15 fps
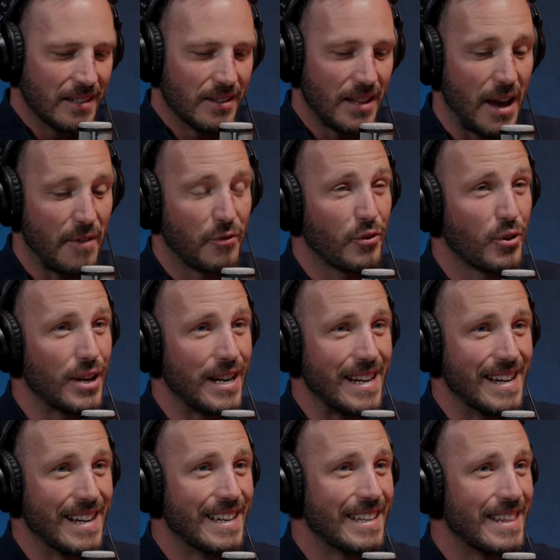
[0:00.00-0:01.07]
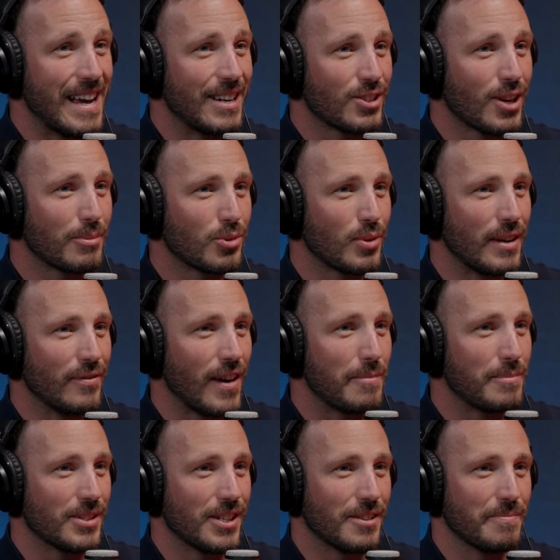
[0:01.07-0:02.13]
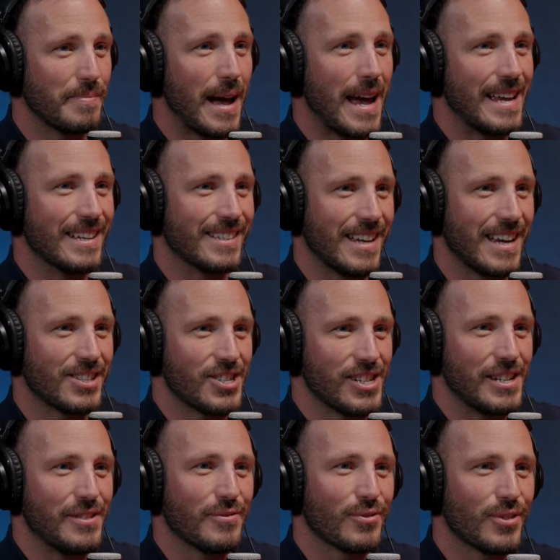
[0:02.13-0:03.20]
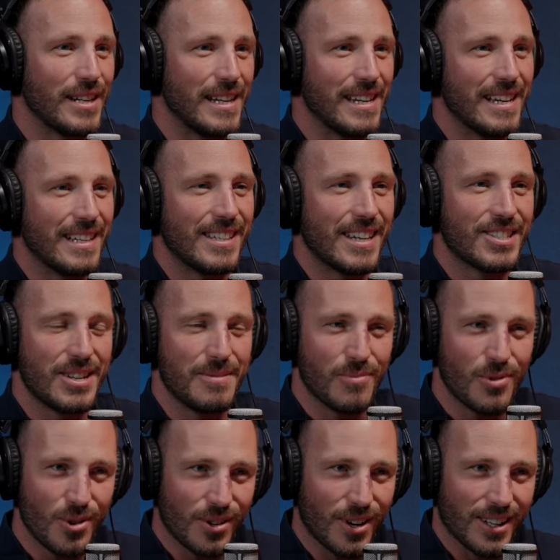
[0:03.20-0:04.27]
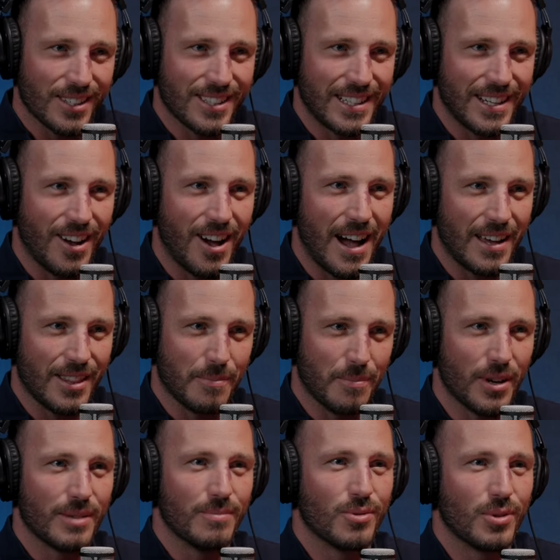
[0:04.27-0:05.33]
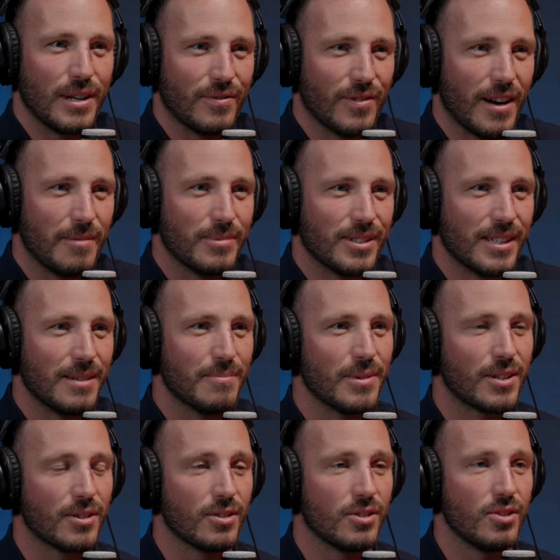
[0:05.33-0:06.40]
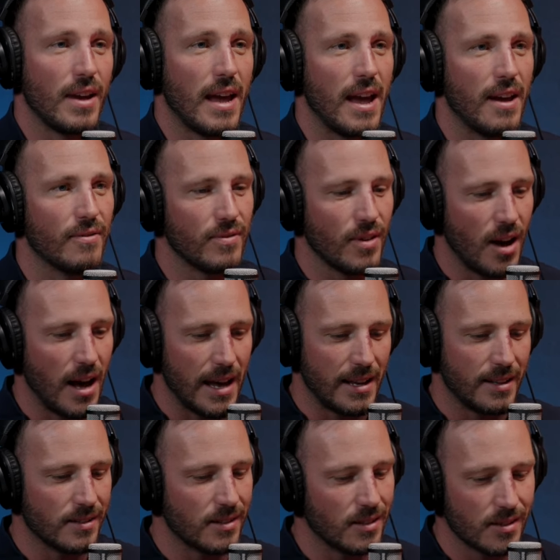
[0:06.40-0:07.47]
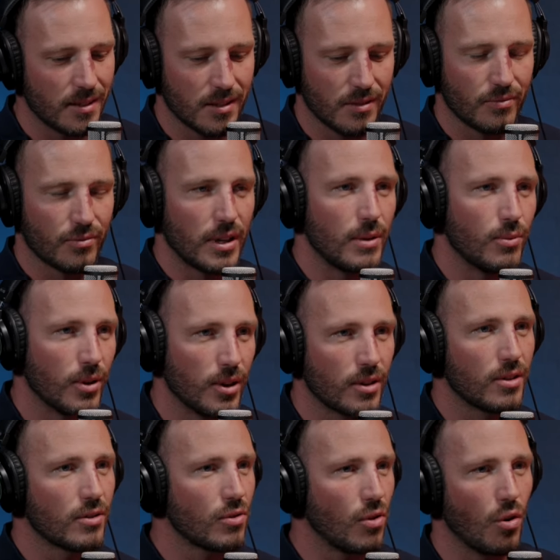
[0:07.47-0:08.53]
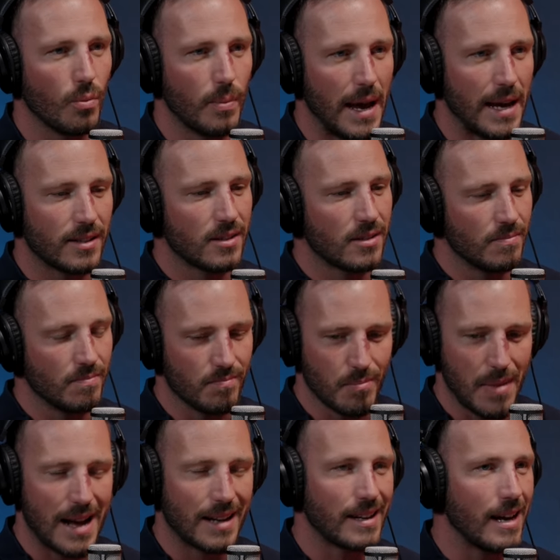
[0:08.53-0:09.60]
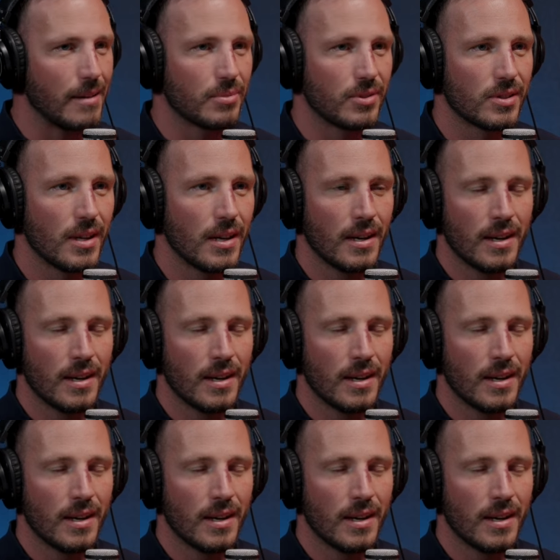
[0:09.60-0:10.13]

they're free. That top twenty-five percent of pay is actually free. It's actually more costly to hire the bottom twenty-five percent because you have higher instances of rework, callbacks, muck-ups,